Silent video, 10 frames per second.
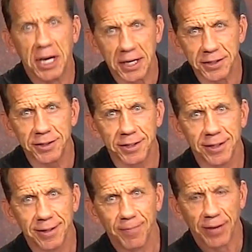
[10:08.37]
guns
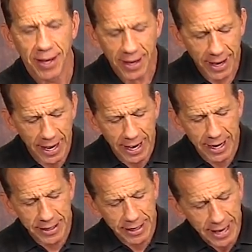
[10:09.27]

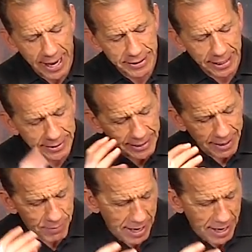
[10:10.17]
and it has that same